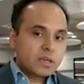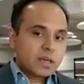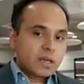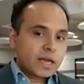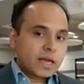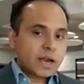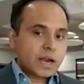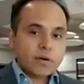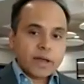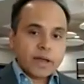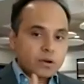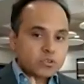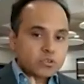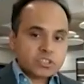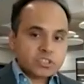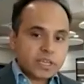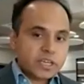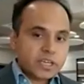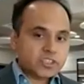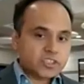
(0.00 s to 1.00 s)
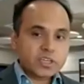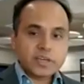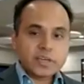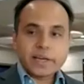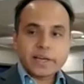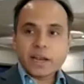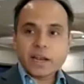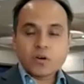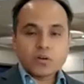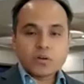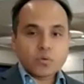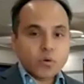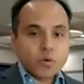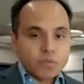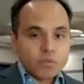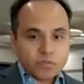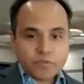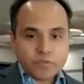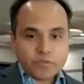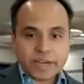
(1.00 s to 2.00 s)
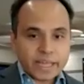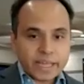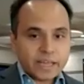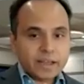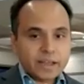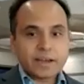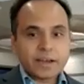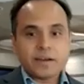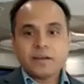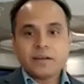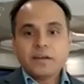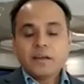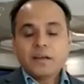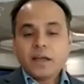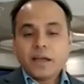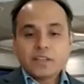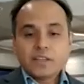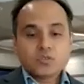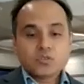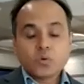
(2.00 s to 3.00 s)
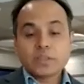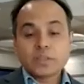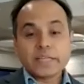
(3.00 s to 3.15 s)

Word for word: around hallucination, around overfitting, and and so on.